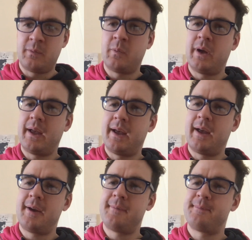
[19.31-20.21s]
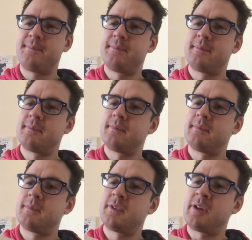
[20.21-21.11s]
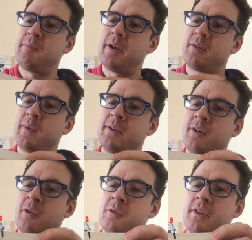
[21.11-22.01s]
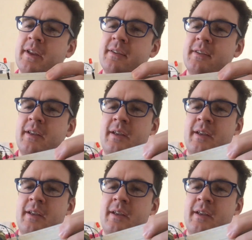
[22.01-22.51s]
where, what's the best way to hold this?